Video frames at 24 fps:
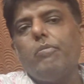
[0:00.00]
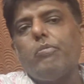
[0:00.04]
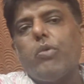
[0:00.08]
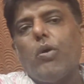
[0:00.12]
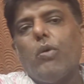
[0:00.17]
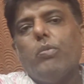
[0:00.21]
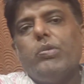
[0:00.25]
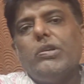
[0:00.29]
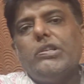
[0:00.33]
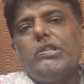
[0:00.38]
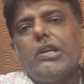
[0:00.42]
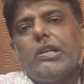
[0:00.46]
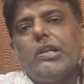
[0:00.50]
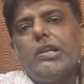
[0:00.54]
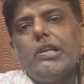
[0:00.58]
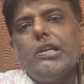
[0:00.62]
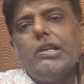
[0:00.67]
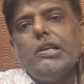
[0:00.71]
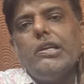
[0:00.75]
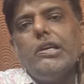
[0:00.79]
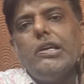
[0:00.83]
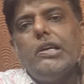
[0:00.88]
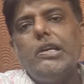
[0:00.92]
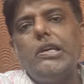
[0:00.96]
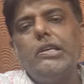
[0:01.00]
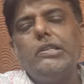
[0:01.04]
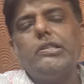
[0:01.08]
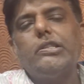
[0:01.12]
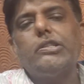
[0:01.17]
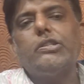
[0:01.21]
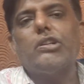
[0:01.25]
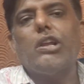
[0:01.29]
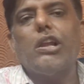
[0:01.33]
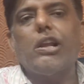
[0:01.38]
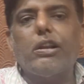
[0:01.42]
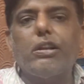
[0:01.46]
provisioning is
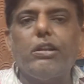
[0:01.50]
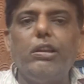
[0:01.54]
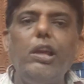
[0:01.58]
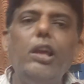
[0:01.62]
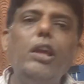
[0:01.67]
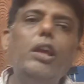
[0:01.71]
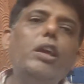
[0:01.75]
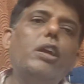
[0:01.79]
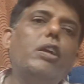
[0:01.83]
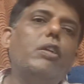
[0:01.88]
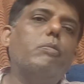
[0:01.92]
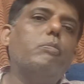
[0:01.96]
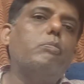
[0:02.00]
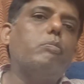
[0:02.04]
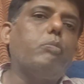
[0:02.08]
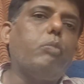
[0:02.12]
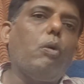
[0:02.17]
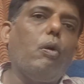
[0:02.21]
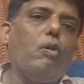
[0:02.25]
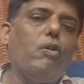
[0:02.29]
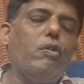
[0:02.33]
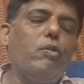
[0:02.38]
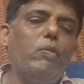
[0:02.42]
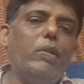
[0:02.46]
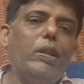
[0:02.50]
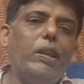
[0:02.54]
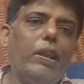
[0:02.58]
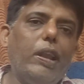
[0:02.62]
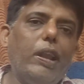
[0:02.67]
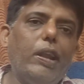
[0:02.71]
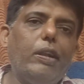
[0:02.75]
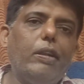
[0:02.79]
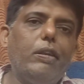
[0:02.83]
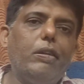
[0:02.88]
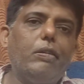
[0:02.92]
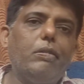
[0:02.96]
strictly
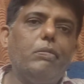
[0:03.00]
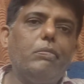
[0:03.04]
prohibited.